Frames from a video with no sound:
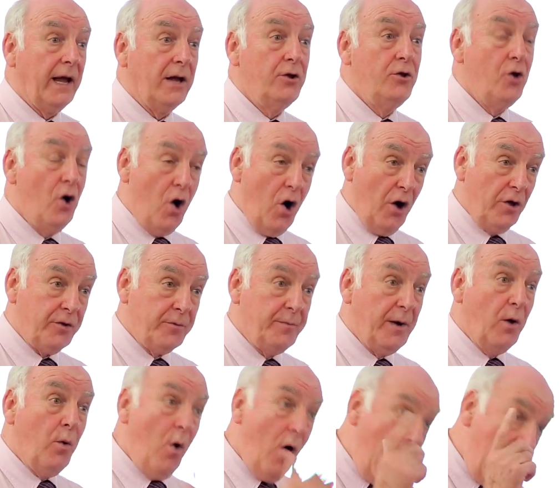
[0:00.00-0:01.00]
and not,
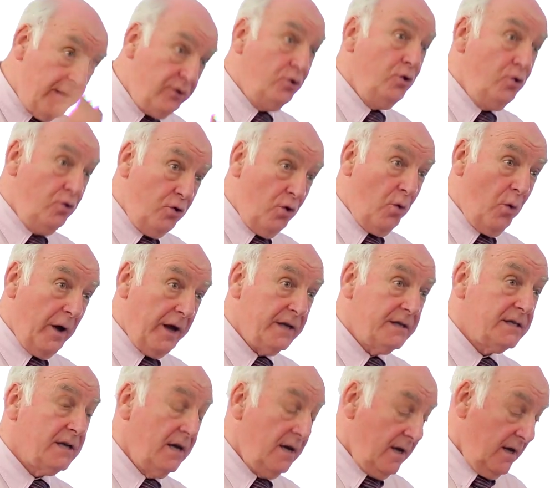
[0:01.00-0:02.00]
but what I do know
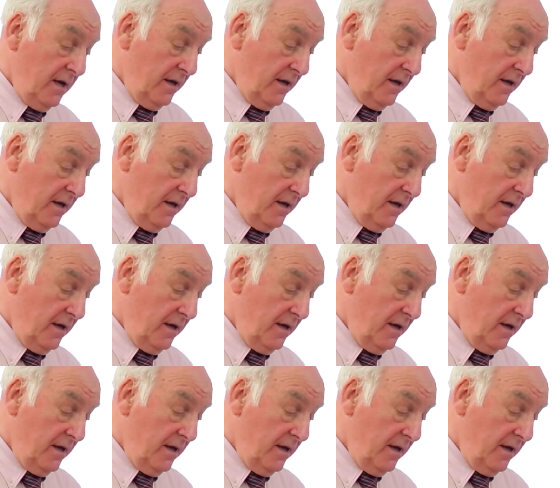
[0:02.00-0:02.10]
is